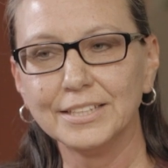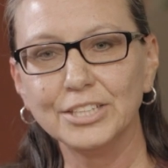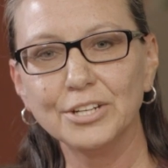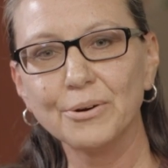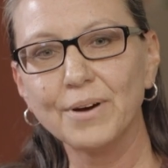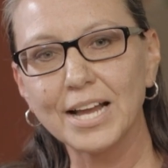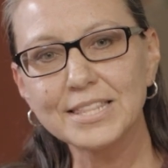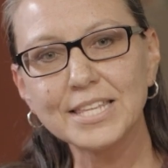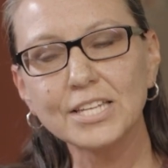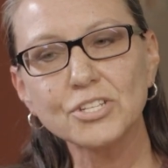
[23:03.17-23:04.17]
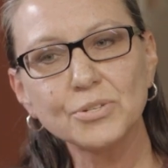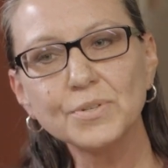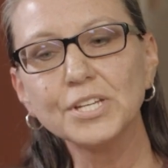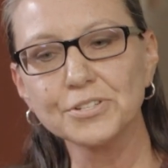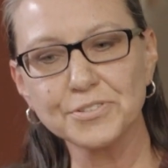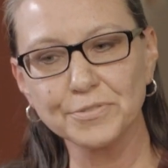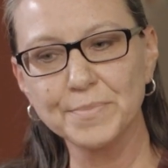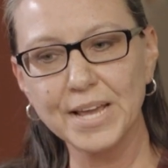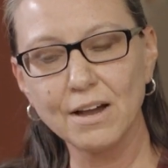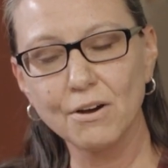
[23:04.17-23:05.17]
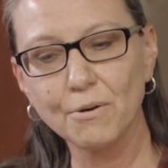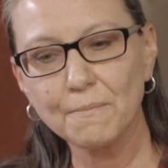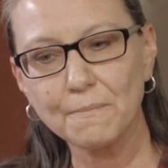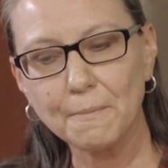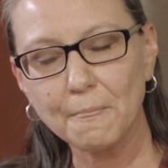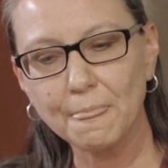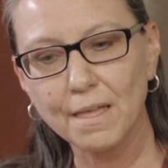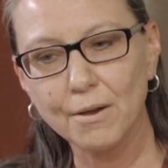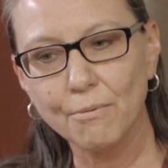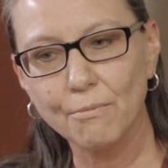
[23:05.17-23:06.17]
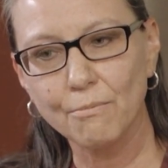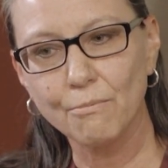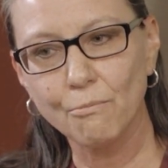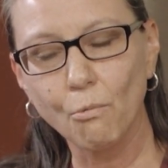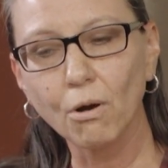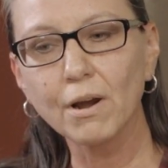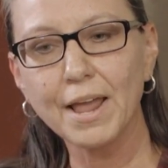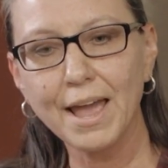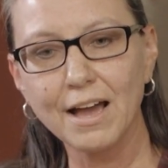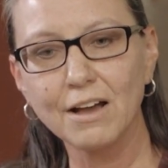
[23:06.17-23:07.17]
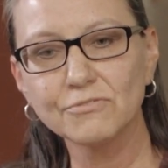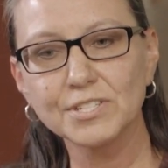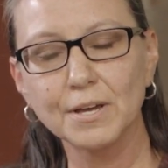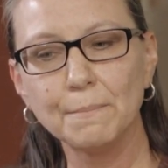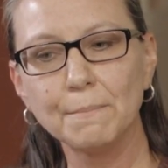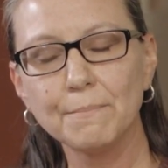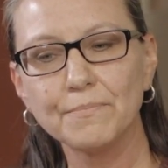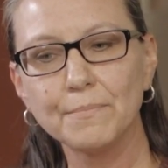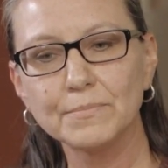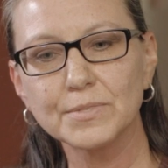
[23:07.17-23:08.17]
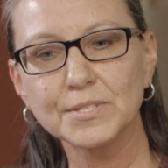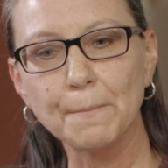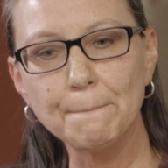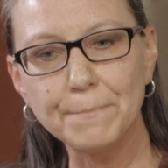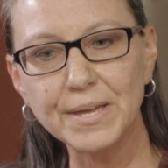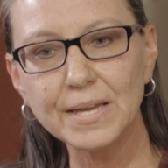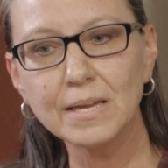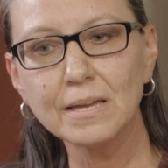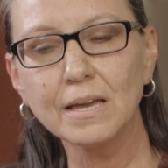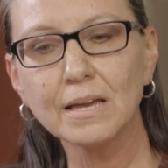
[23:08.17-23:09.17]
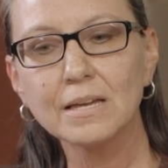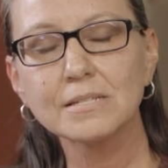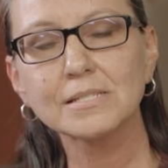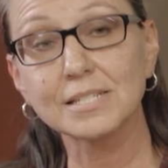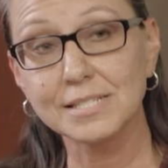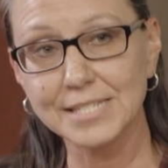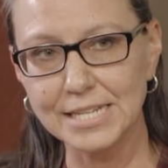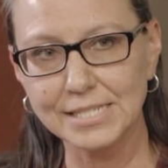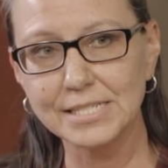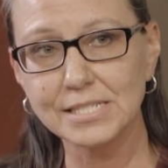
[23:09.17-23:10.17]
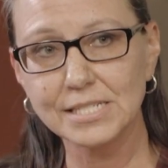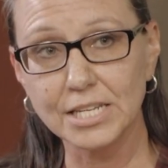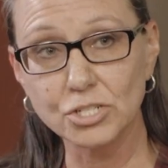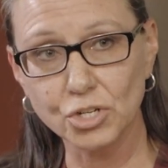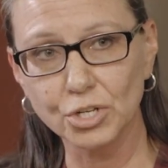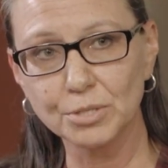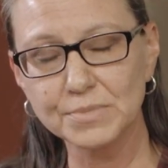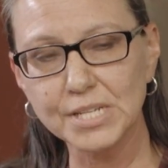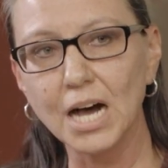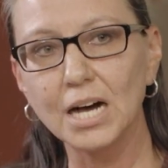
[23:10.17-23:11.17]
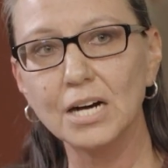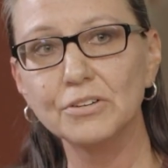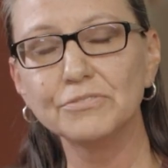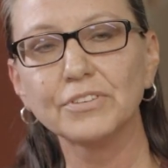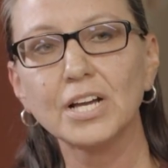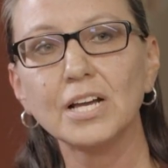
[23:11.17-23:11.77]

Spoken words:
I think 2 years from now, we're going to have some big successes in terms of